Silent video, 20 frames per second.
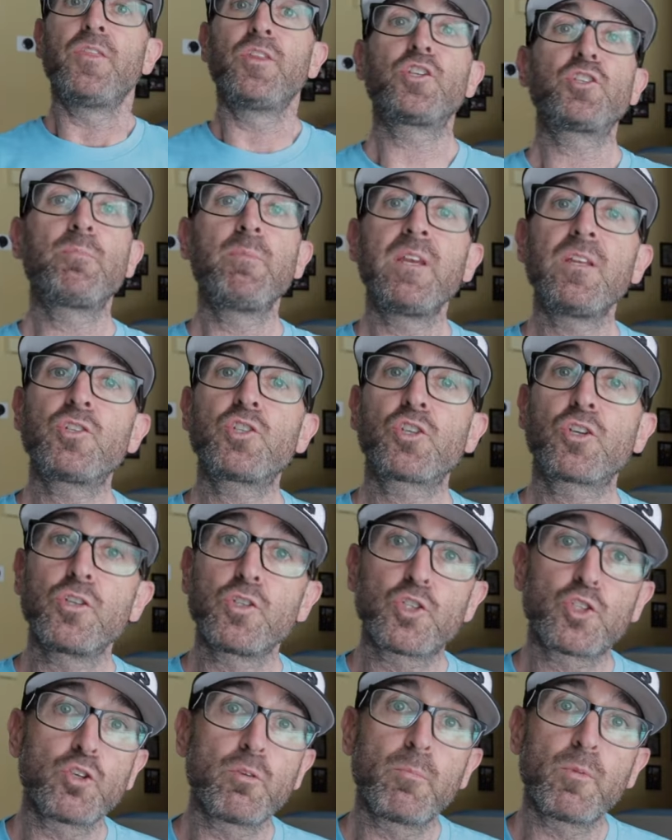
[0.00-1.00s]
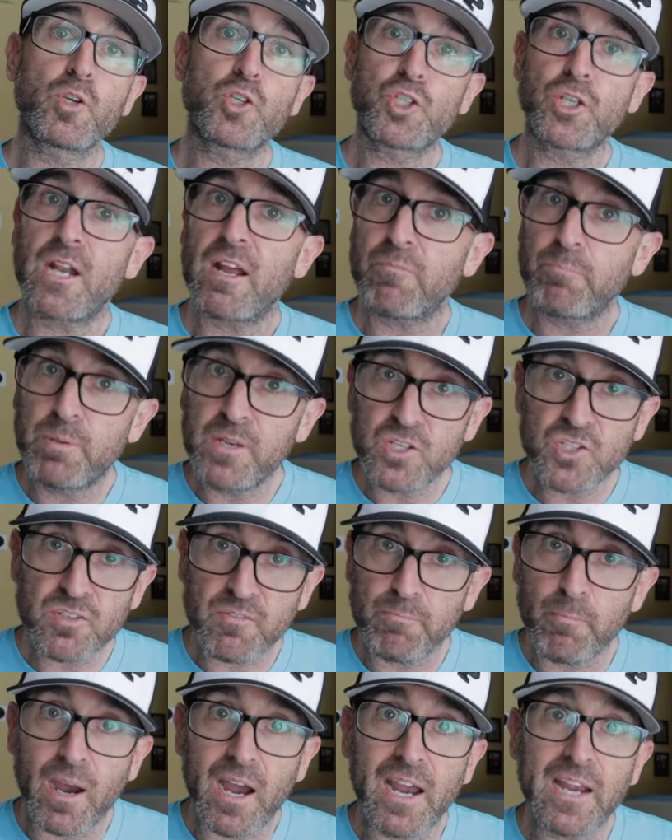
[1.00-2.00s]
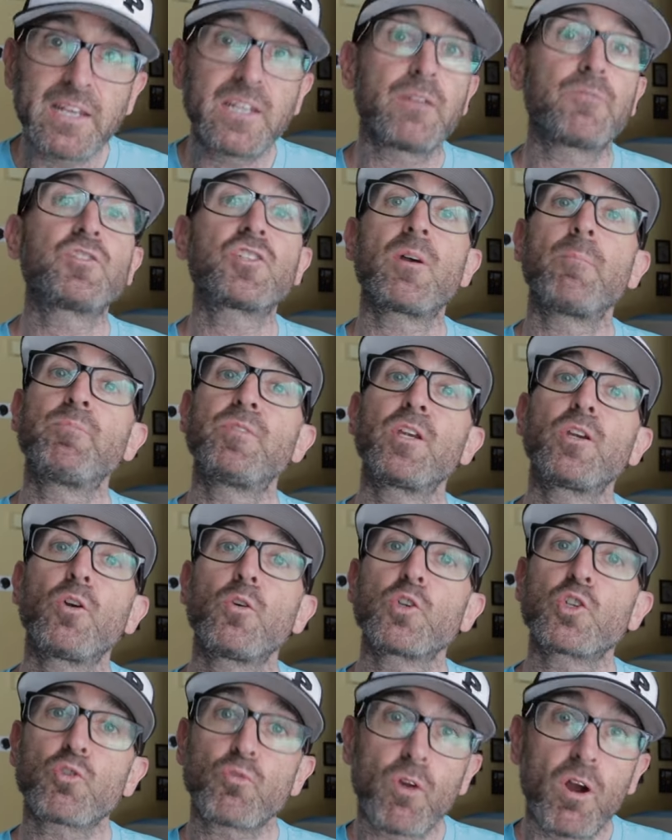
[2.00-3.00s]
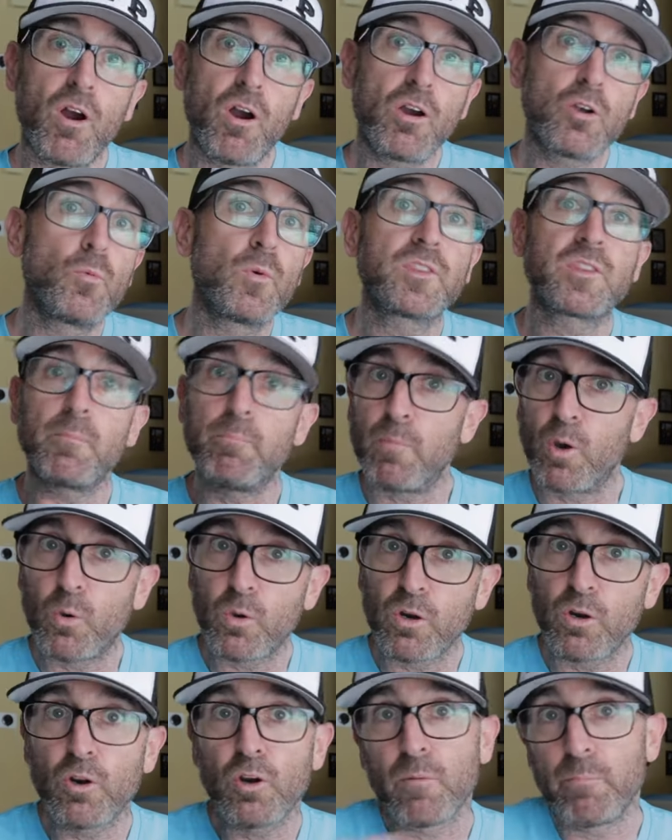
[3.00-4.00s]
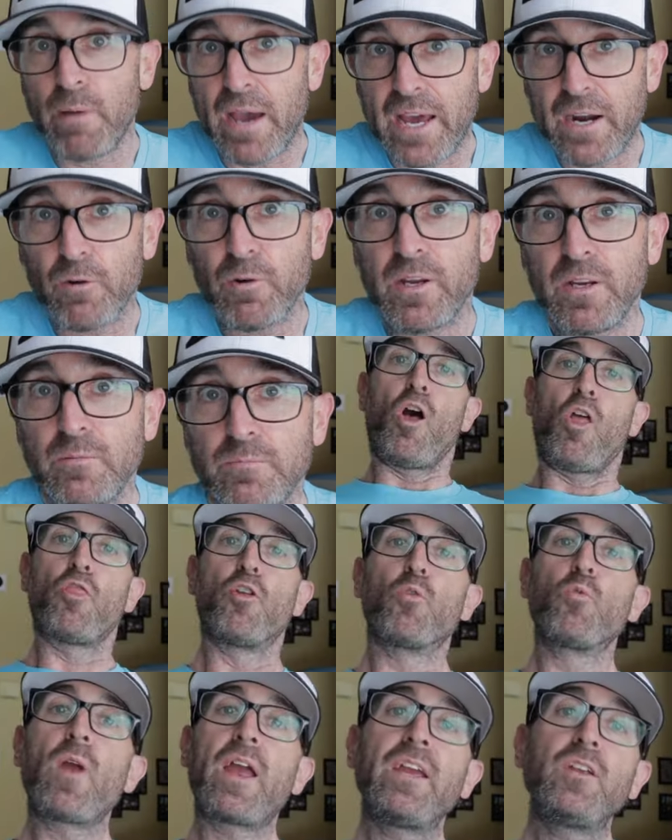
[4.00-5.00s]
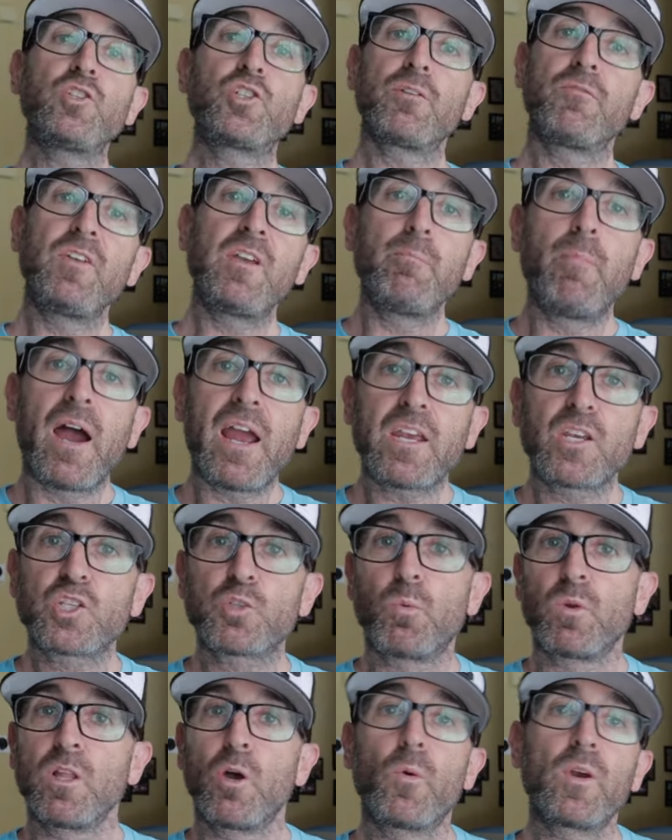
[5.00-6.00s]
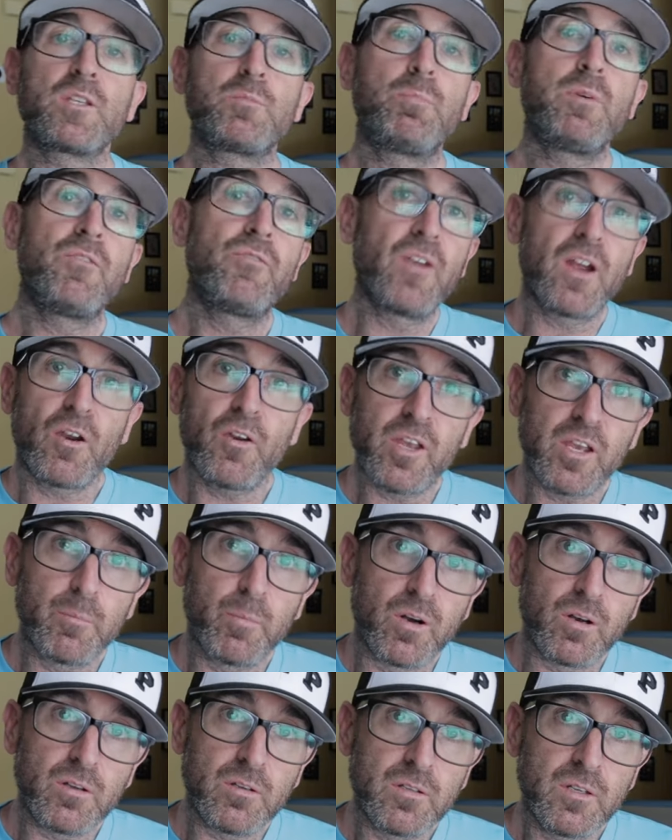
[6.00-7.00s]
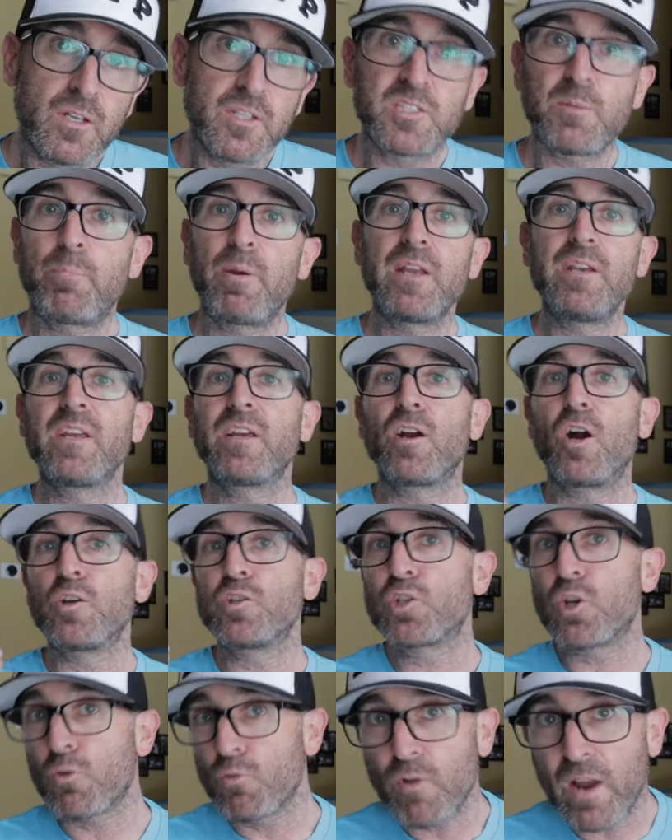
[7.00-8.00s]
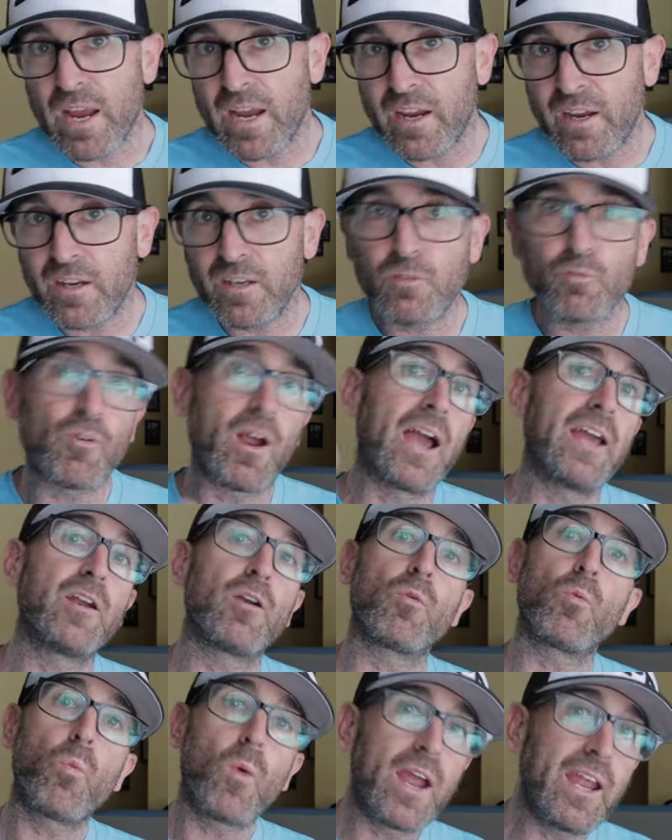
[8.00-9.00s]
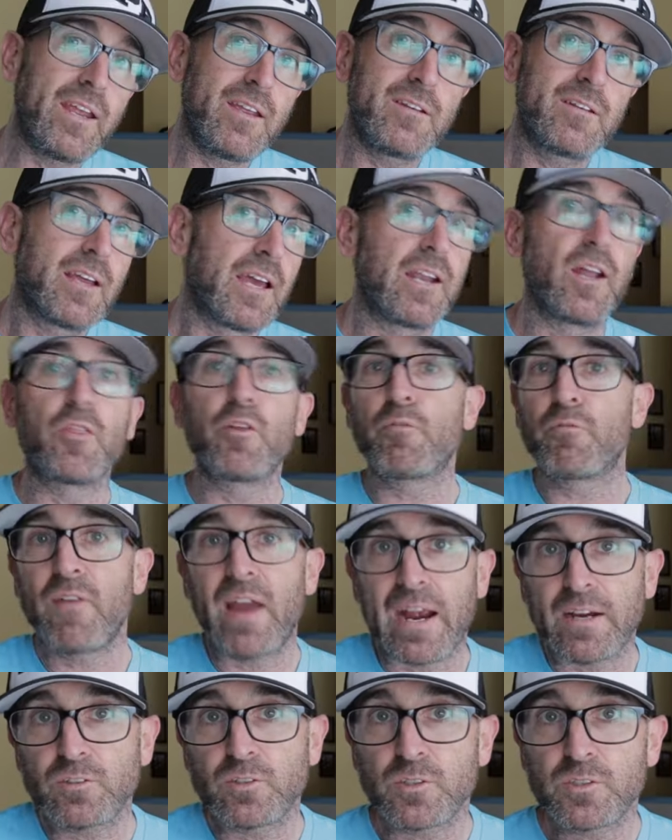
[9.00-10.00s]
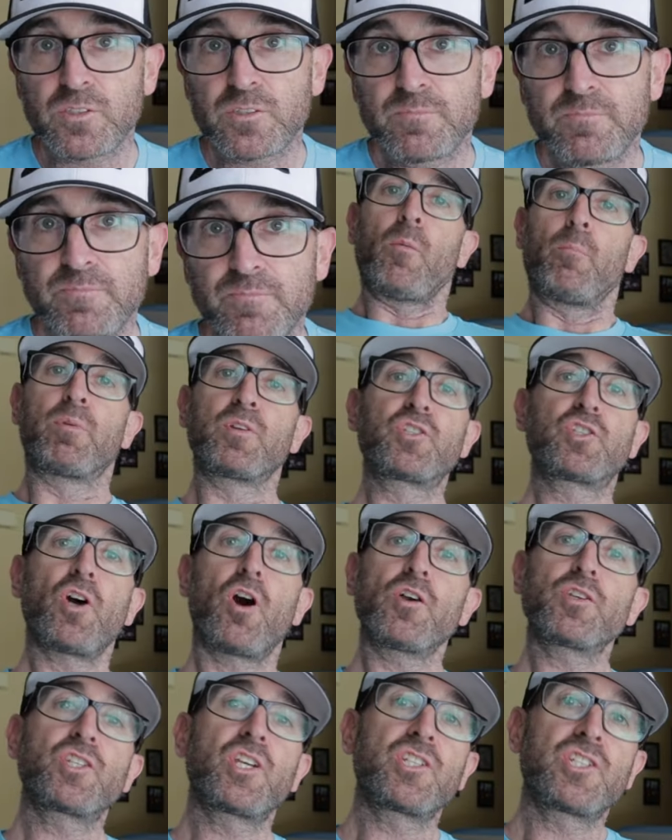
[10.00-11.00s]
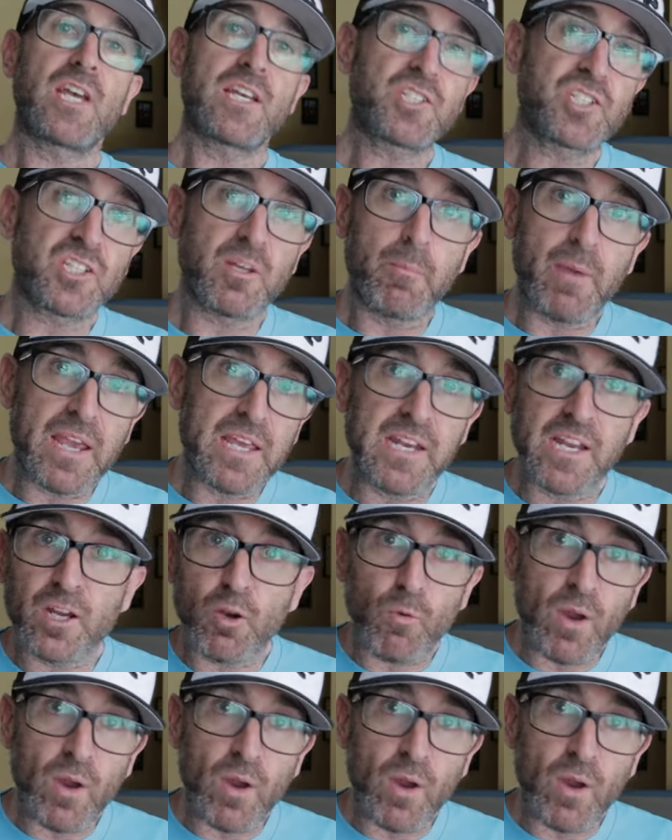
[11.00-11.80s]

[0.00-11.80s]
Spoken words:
This means consumers should have peace of mind if something goes wrong with the motor or battery. The range of e-bikes will always be variable, depending on terrain, rider weight, and other factors. But Salsa's estimating